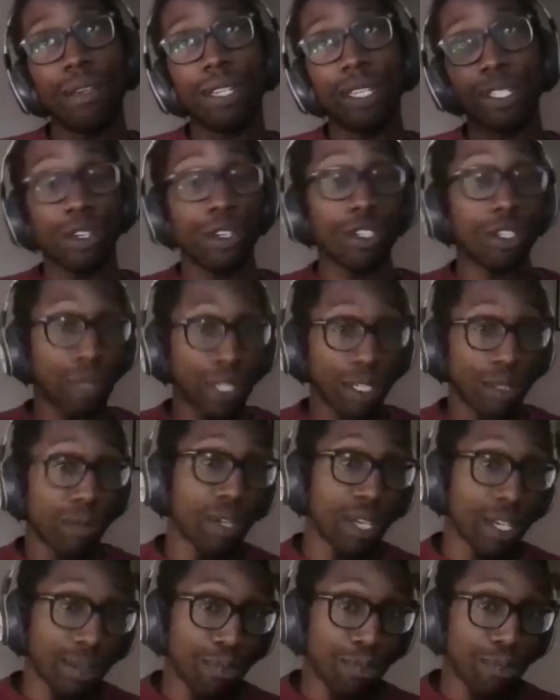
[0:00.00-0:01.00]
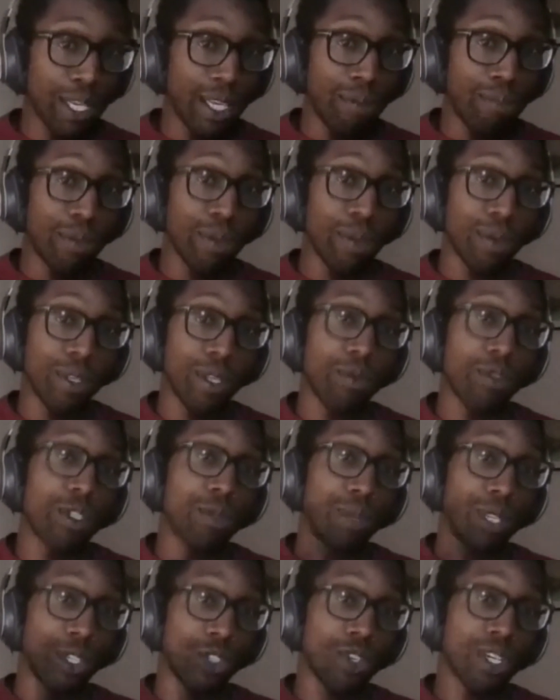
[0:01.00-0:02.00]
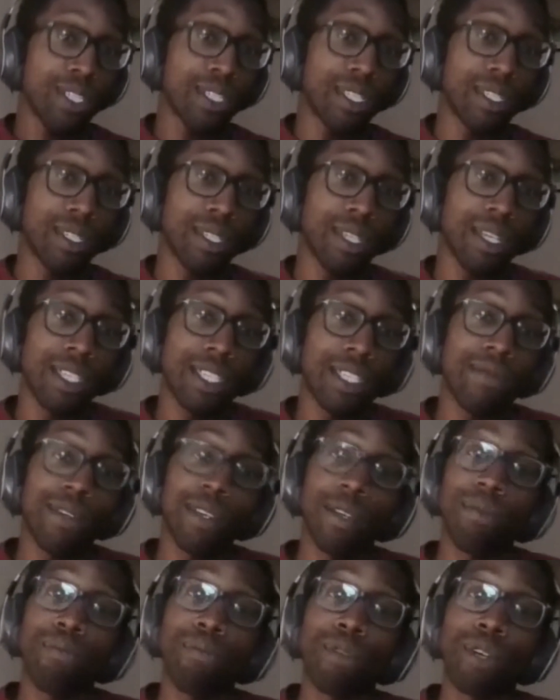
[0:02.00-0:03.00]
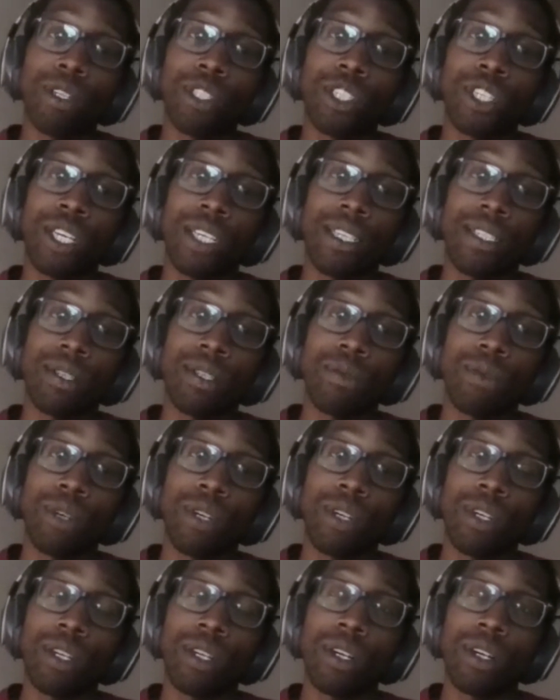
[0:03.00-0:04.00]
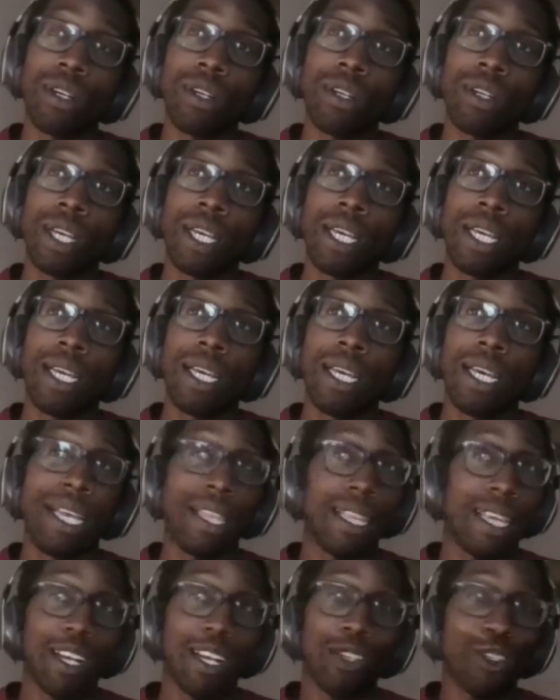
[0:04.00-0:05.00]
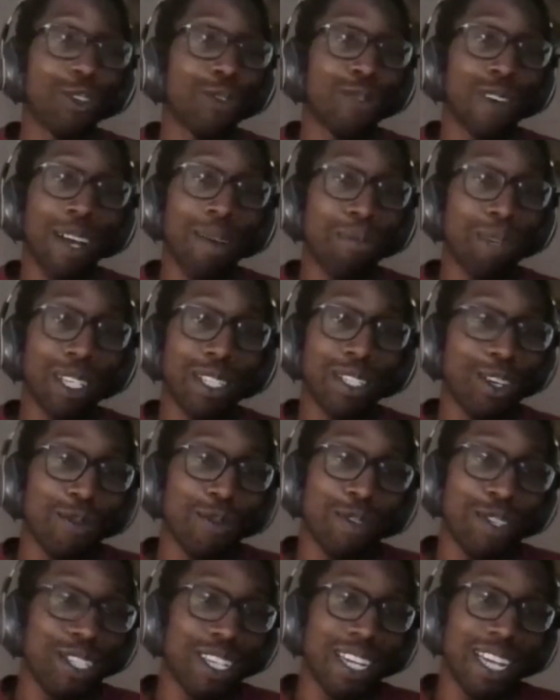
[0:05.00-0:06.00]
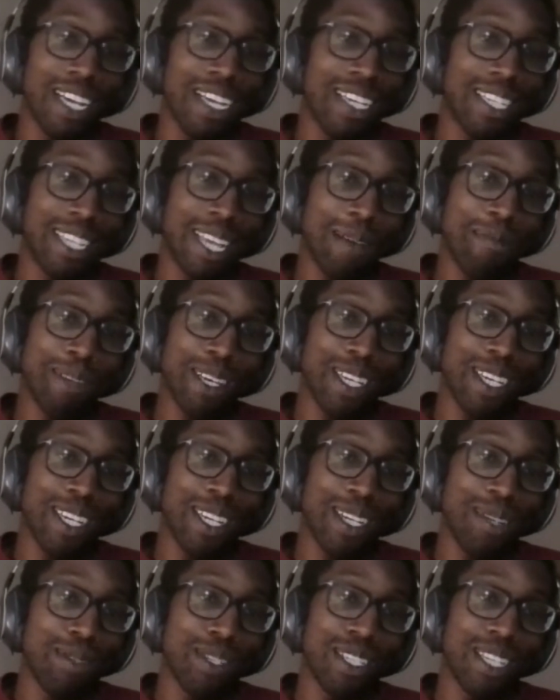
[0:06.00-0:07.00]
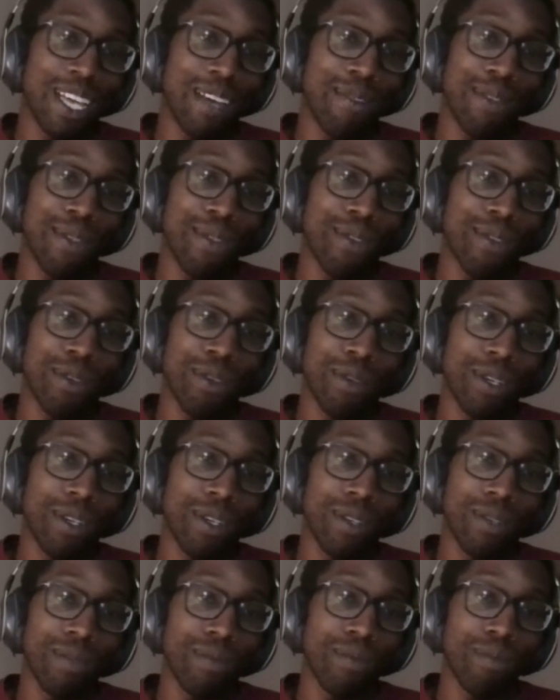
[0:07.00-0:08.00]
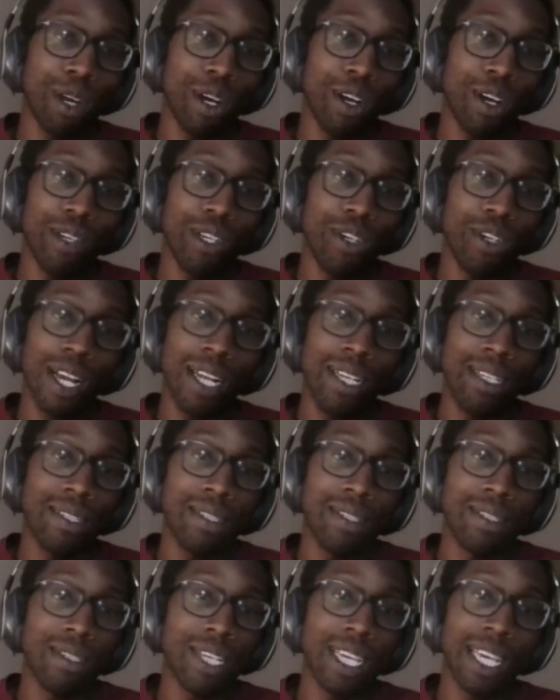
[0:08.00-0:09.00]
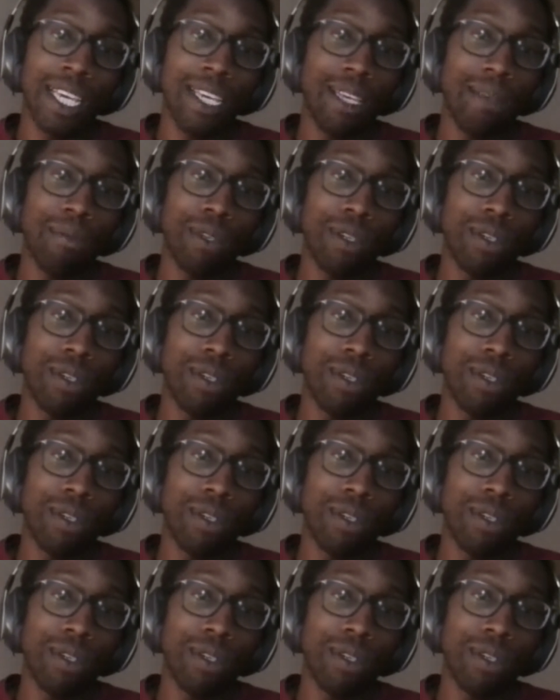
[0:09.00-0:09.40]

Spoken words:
I started to meet some nice people. There were some interesting scientific projects to work on. And then I just found myself as an academic, and it was never through a part of a grand scheme.